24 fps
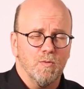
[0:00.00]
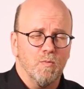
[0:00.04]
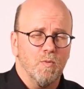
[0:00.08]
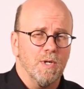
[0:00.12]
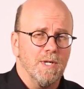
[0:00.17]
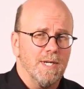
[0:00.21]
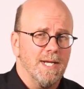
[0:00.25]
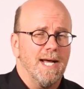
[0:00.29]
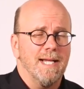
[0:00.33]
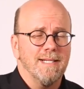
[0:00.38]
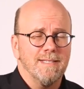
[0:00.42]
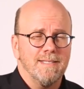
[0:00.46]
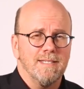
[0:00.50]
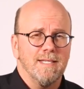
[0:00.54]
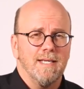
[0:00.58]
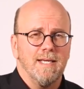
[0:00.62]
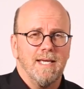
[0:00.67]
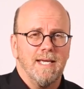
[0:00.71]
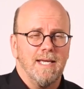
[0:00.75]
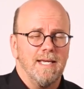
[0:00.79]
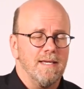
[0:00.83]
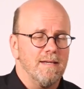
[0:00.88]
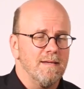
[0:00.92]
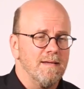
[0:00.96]
We're not
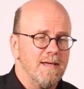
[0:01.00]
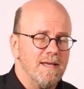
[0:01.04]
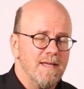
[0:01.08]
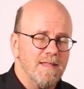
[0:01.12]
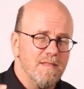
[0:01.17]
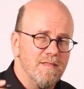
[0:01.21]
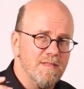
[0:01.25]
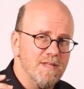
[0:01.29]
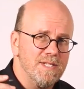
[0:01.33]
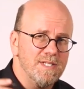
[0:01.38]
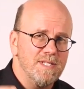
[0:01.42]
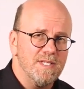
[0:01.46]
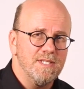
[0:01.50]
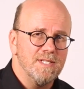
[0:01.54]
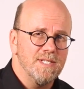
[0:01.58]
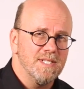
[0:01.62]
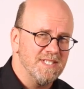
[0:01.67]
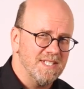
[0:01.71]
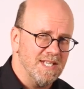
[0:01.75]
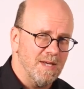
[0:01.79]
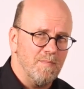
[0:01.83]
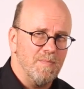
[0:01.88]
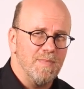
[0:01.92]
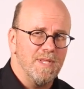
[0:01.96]
saying this is
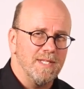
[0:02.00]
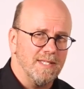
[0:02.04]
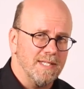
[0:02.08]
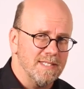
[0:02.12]
something